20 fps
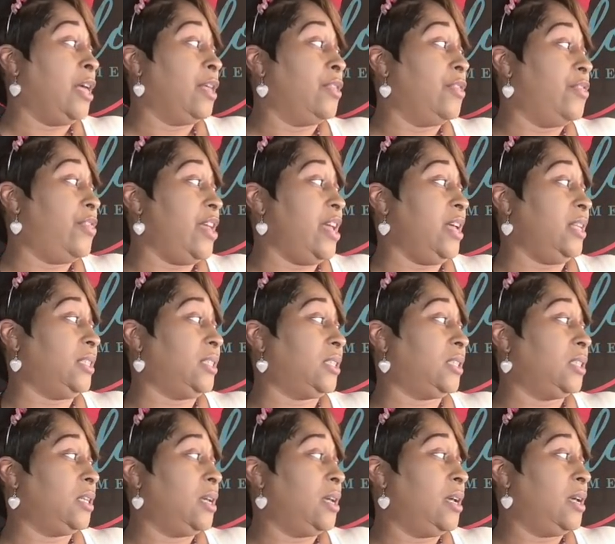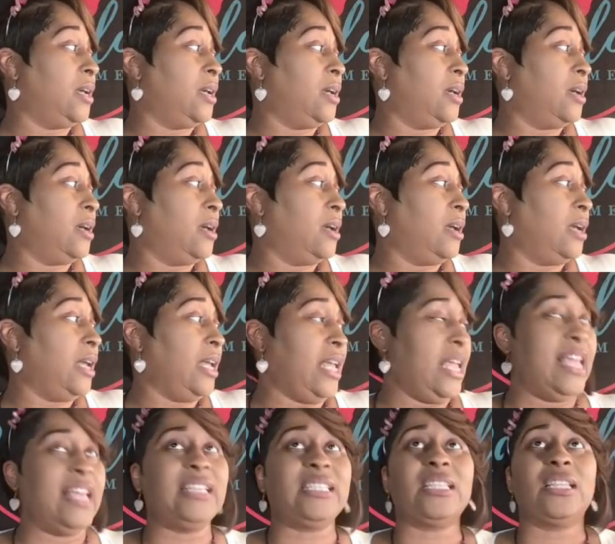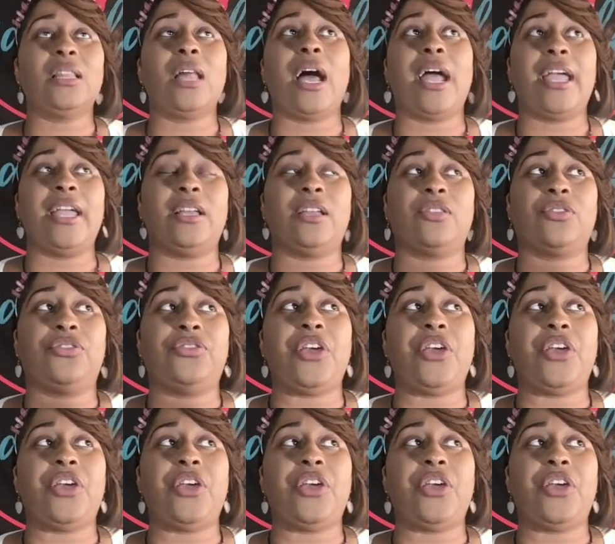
This is like